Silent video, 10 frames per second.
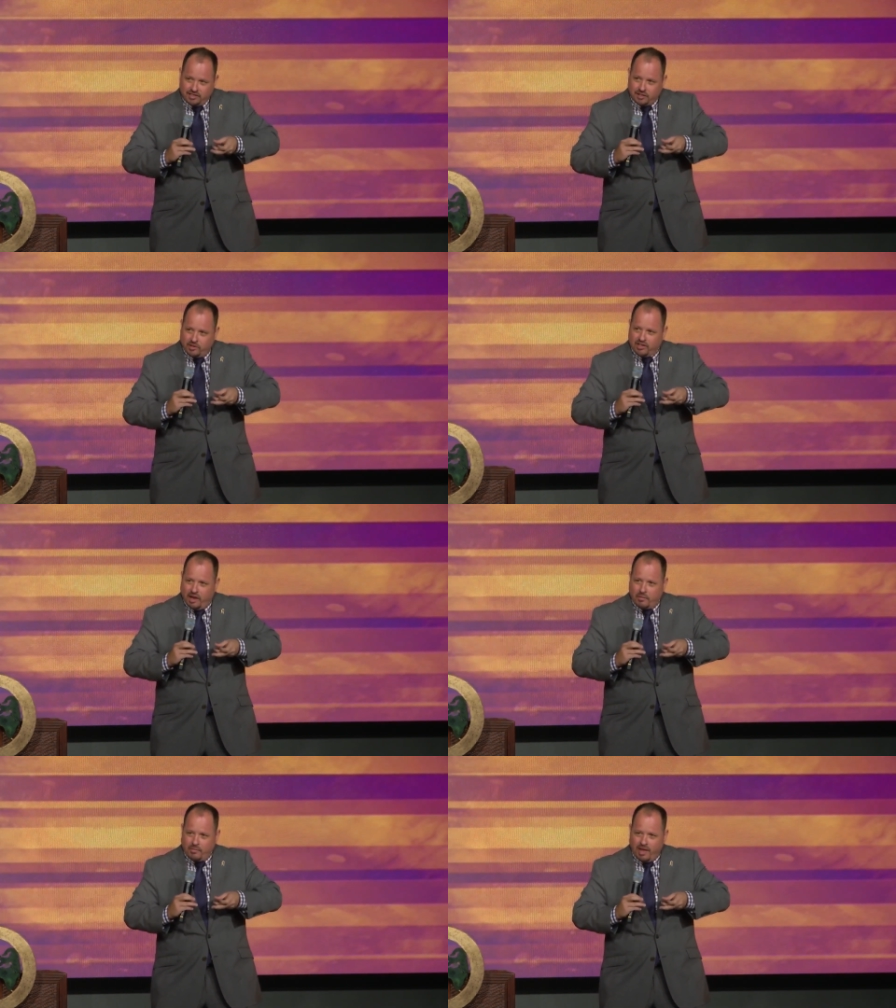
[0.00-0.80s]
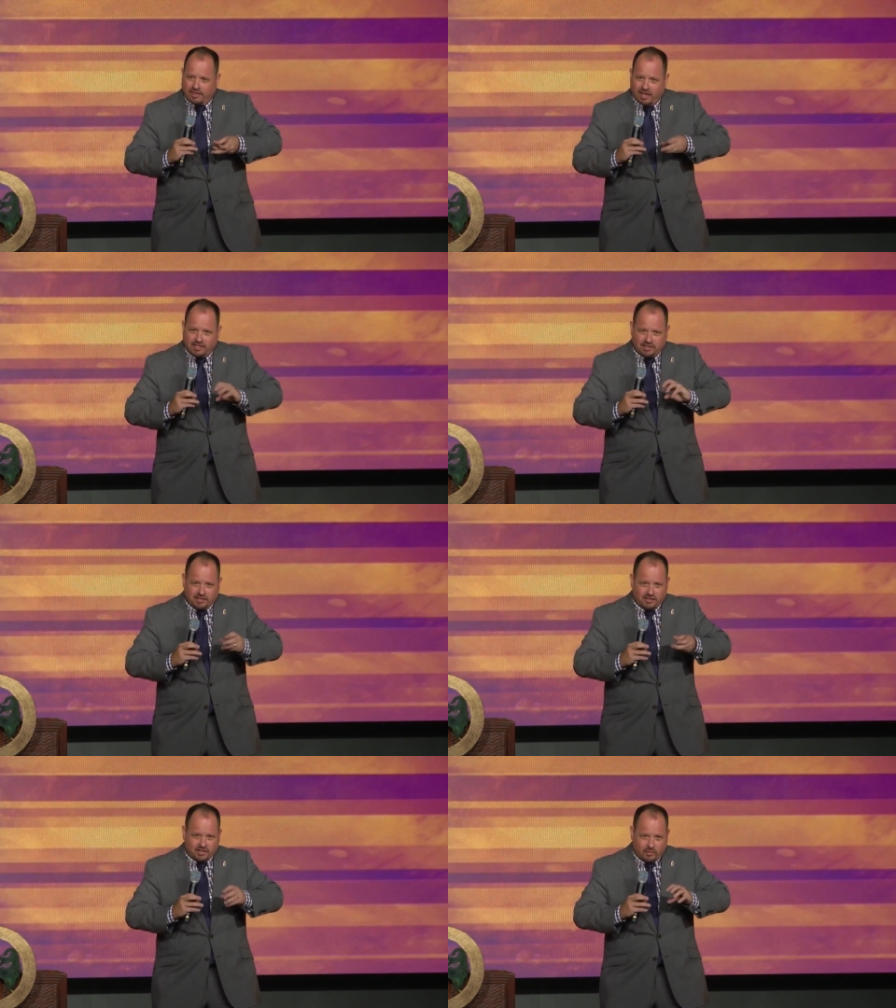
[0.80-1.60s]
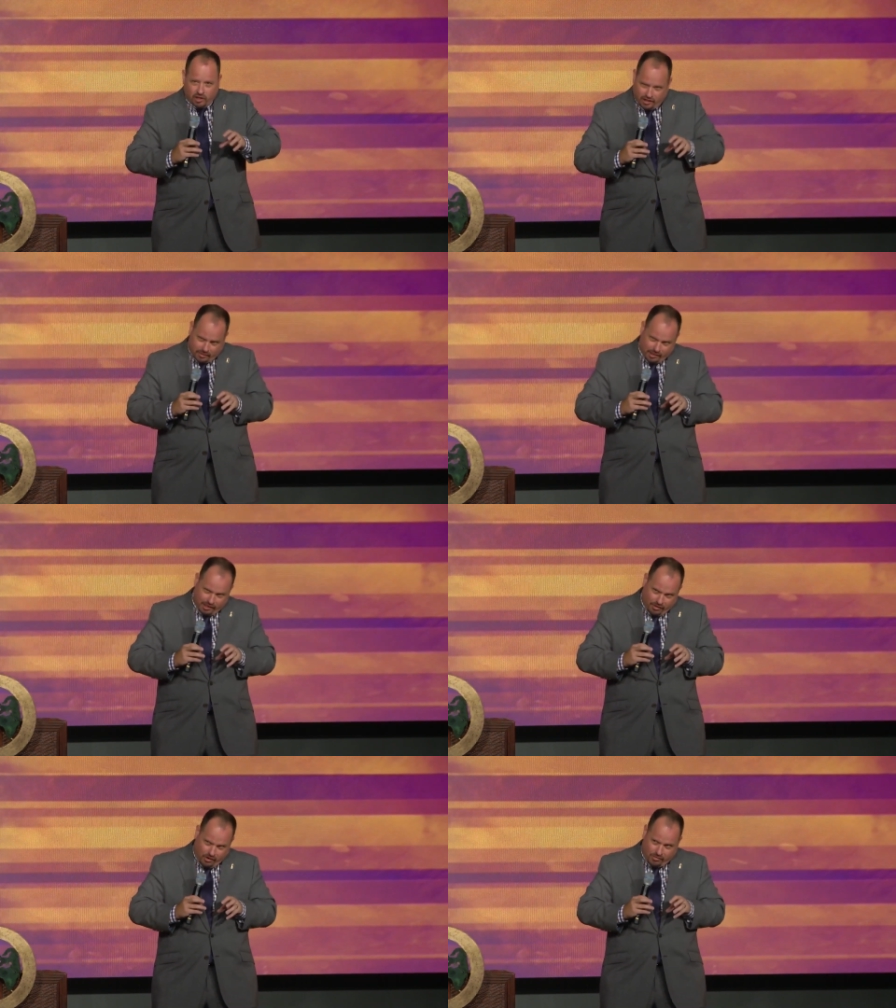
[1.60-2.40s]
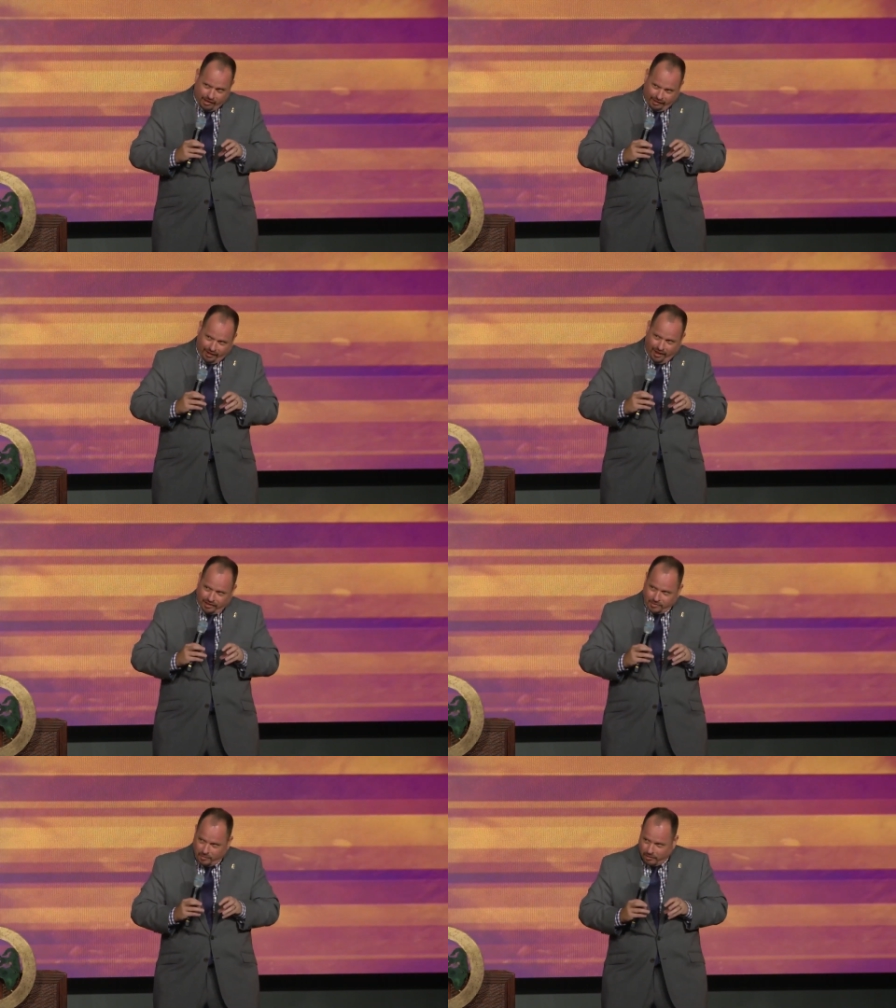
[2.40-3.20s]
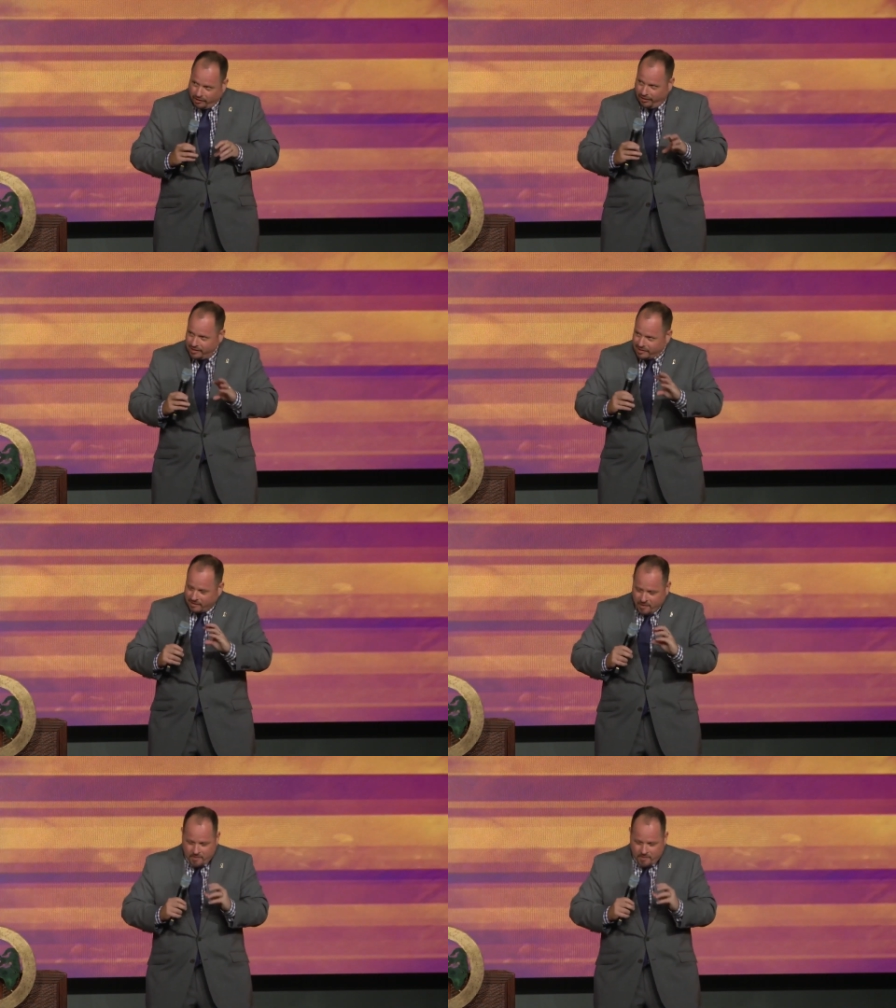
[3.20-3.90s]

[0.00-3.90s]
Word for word: Some of you that were meth heads, some of you are looking at me like, oh my God, these people are crazy.